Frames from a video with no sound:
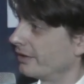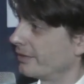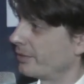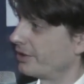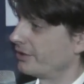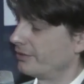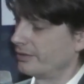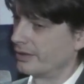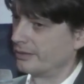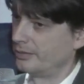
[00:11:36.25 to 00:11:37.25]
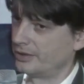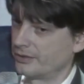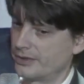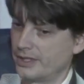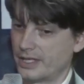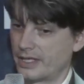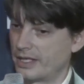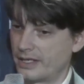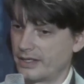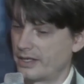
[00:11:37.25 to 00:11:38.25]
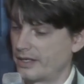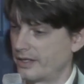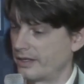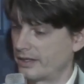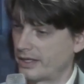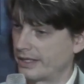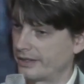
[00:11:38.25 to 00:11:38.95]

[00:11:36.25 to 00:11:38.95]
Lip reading: compared to B2C, and I